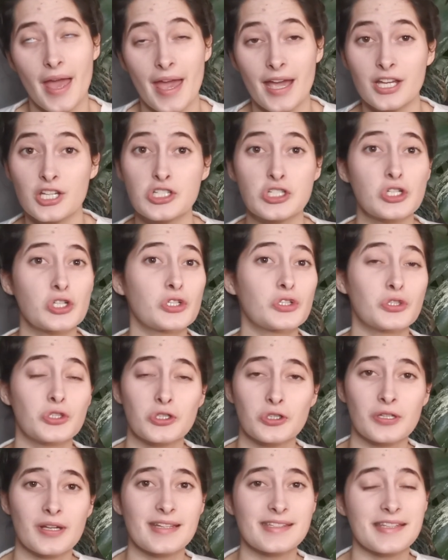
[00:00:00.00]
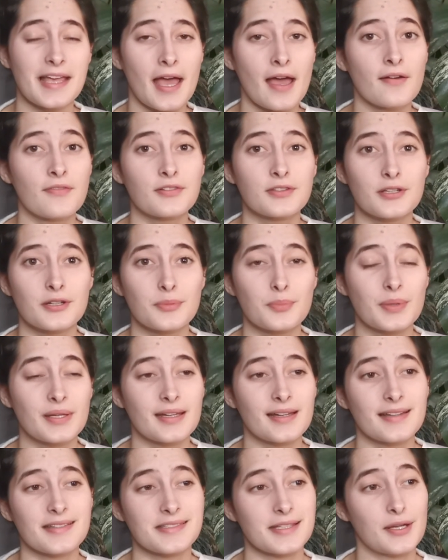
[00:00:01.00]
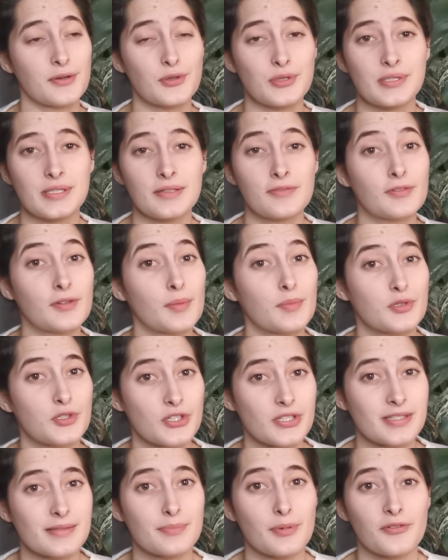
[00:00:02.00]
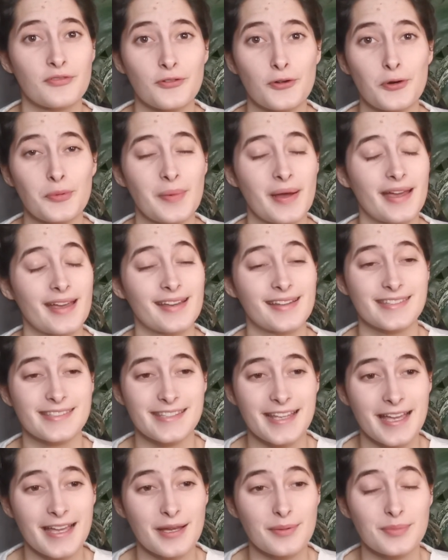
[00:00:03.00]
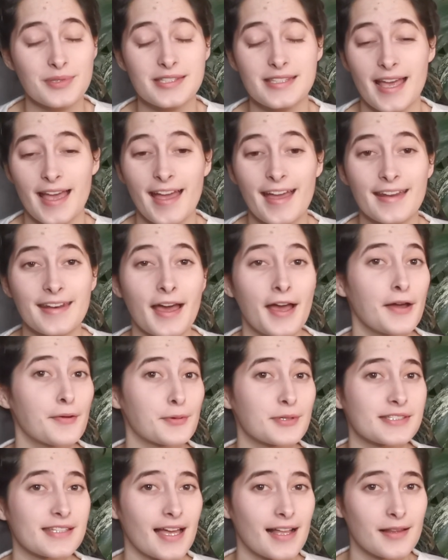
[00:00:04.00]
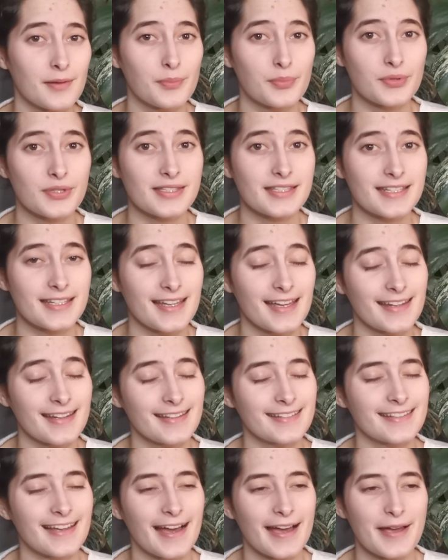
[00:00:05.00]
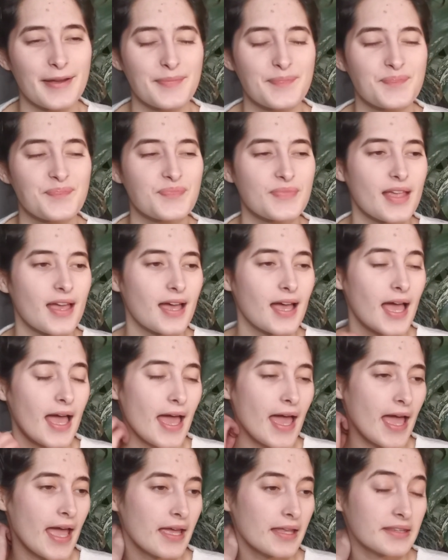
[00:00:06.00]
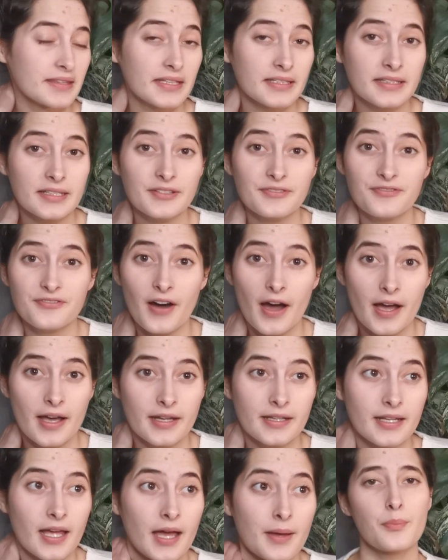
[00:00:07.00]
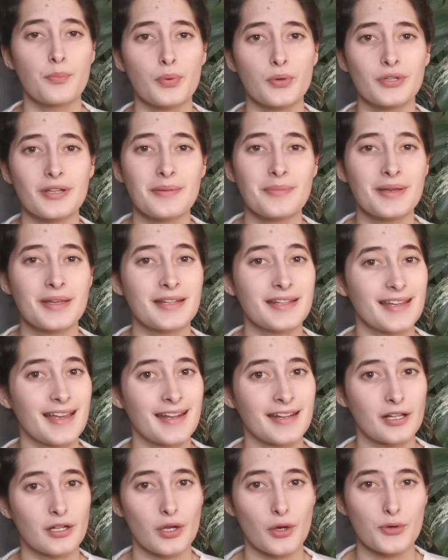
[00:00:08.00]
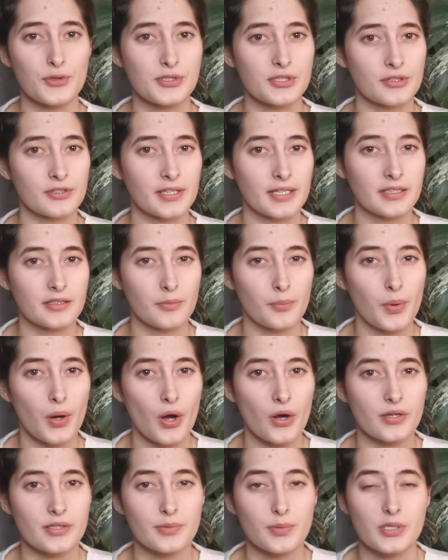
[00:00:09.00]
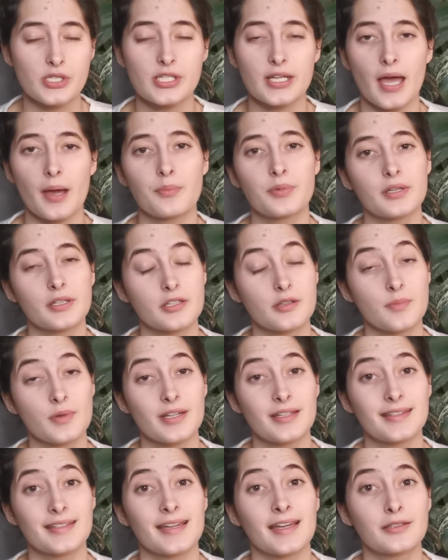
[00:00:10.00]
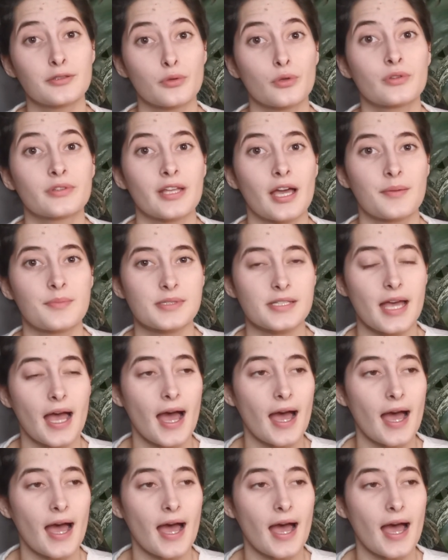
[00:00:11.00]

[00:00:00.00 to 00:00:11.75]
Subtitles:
actually 2 days after, because I received them just before my exams and I was hella busy at that time. and they did fine. I put them in an enclosed container box which kept the humidity at all times